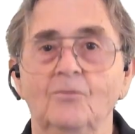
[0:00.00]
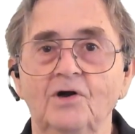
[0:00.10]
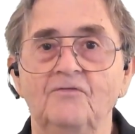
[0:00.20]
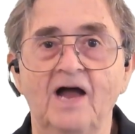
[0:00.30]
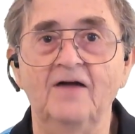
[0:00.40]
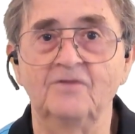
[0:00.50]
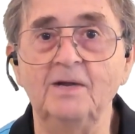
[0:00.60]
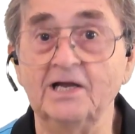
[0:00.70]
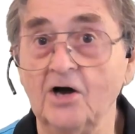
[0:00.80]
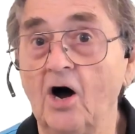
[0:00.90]
we have to
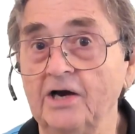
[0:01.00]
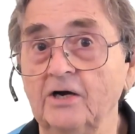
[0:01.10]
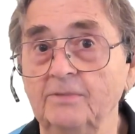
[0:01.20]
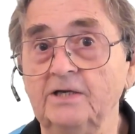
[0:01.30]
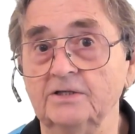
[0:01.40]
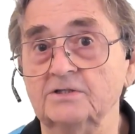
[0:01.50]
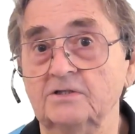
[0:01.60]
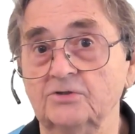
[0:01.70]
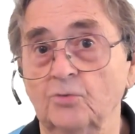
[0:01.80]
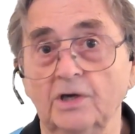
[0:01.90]
be in awe here
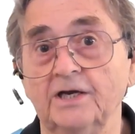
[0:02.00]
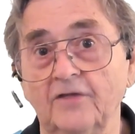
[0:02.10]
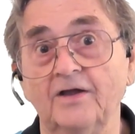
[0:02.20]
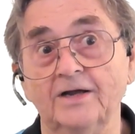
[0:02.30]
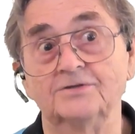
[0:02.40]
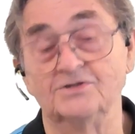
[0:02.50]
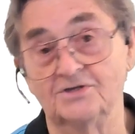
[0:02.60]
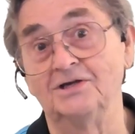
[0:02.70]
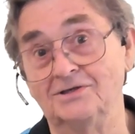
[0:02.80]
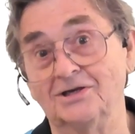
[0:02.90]
because there's really nothing else to
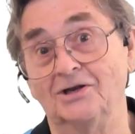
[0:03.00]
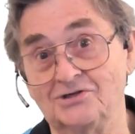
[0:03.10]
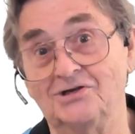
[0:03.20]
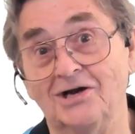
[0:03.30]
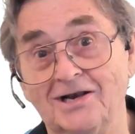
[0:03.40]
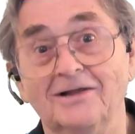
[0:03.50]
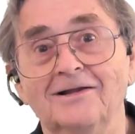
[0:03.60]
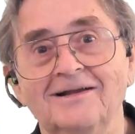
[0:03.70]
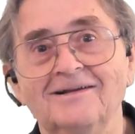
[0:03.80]
see until it's done.